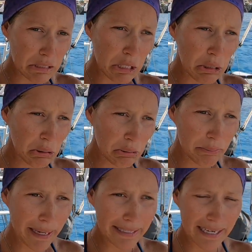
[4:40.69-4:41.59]
so
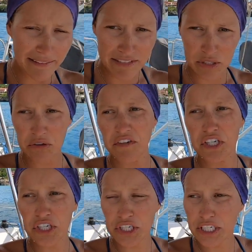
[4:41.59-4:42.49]
my dive is
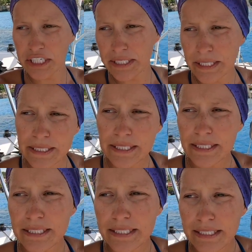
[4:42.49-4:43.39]
over.
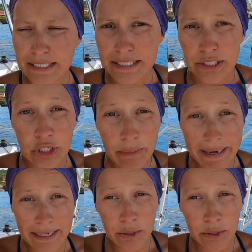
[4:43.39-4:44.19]
Too many